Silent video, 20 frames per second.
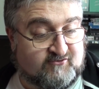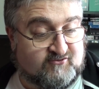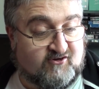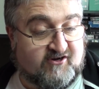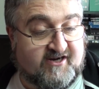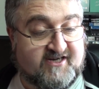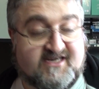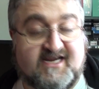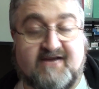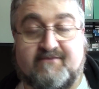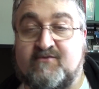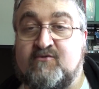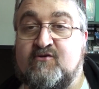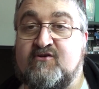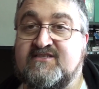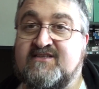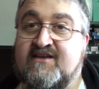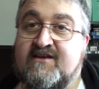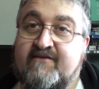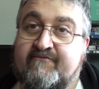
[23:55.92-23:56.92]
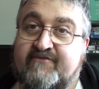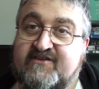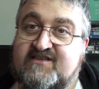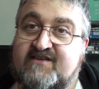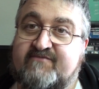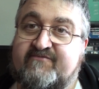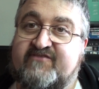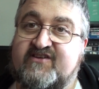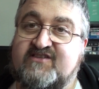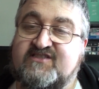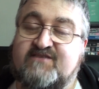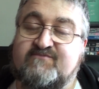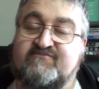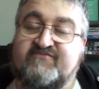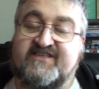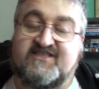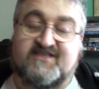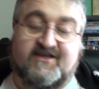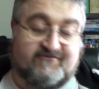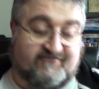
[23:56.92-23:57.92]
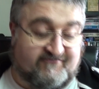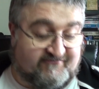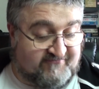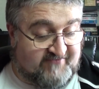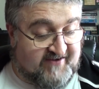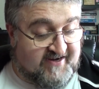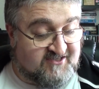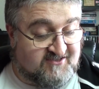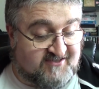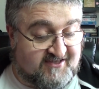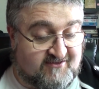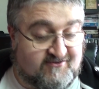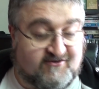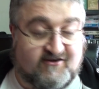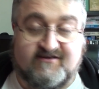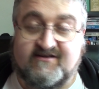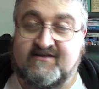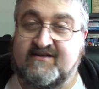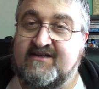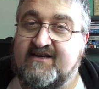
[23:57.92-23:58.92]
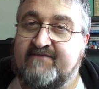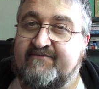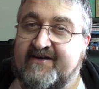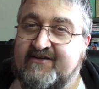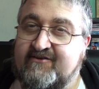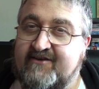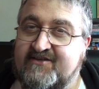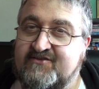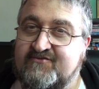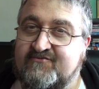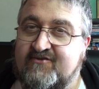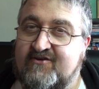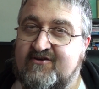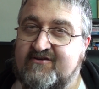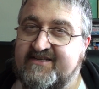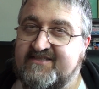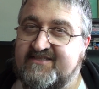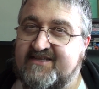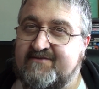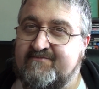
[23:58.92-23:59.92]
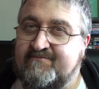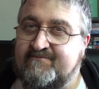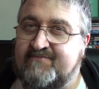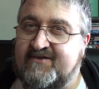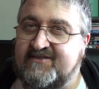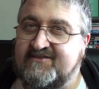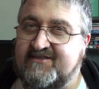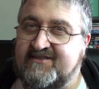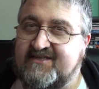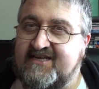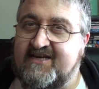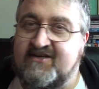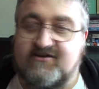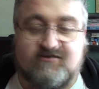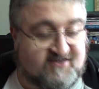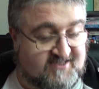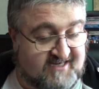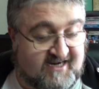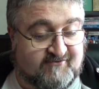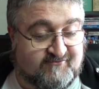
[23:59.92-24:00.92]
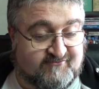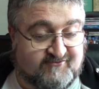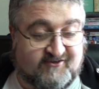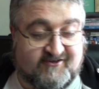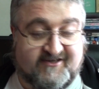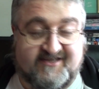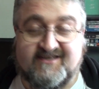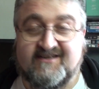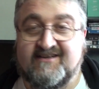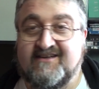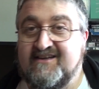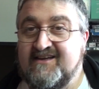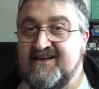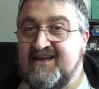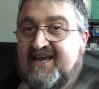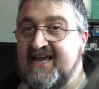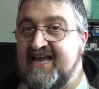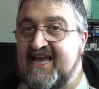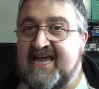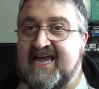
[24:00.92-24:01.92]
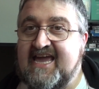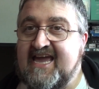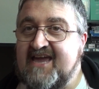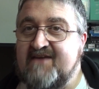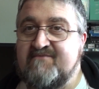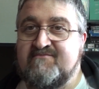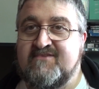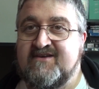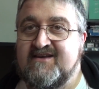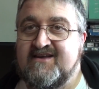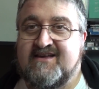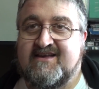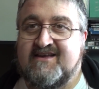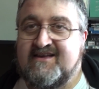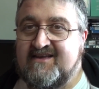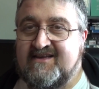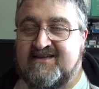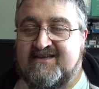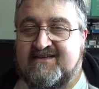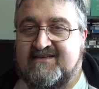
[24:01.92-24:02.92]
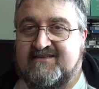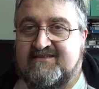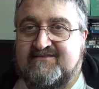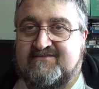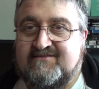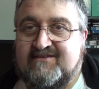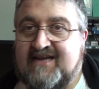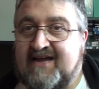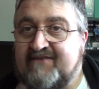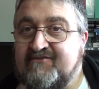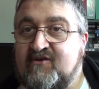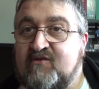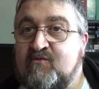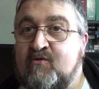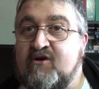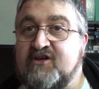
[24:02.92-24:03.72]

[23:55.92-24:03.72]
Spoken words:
Lloyd, yeah, it was. For some reason, I actually thought, if I got this wrong, is it Buster Keaton? No, it's Harold Lloyd. I've not